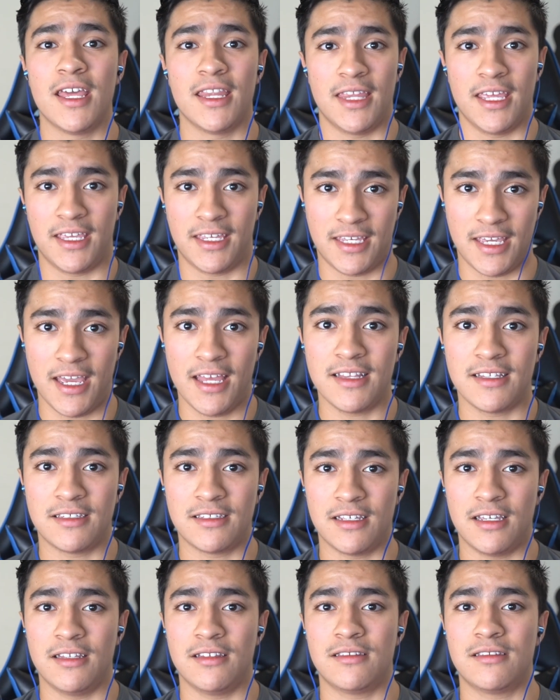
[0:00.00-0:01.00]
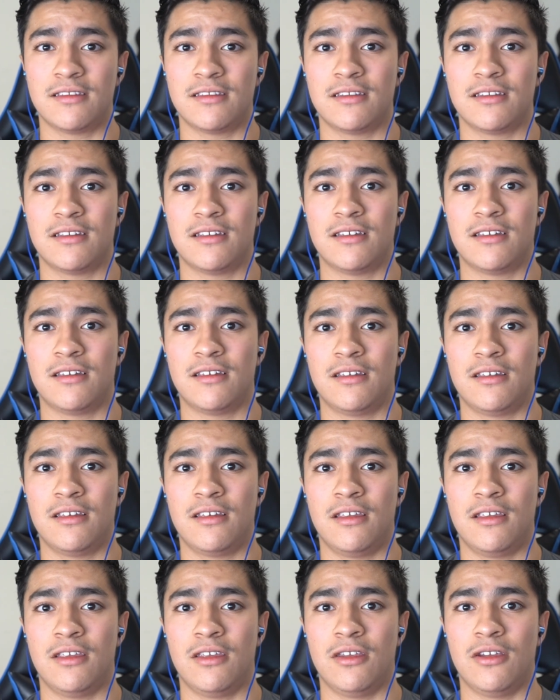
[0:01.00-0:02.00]
They can sense
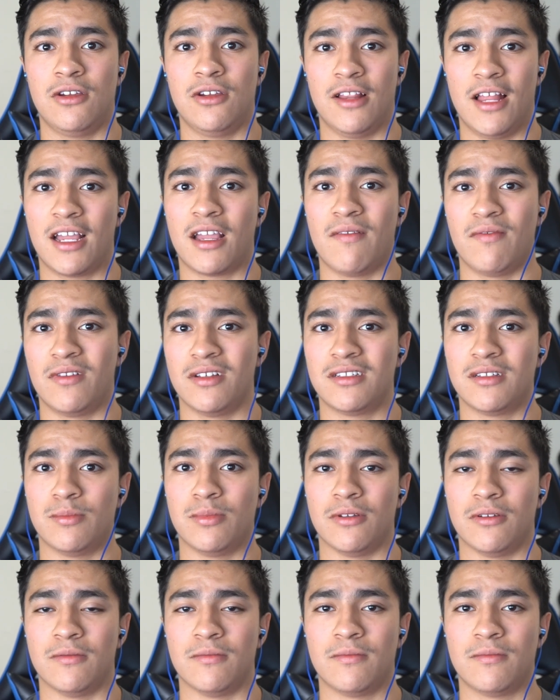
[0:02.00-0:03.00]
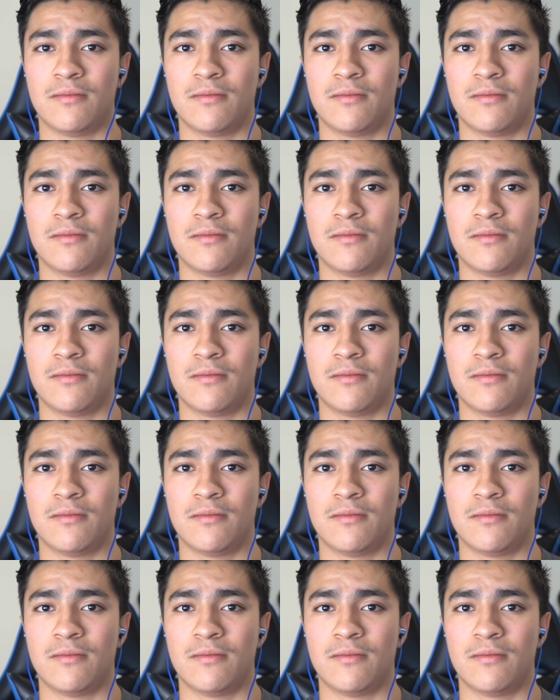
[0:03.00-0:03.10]
your lack of discipline.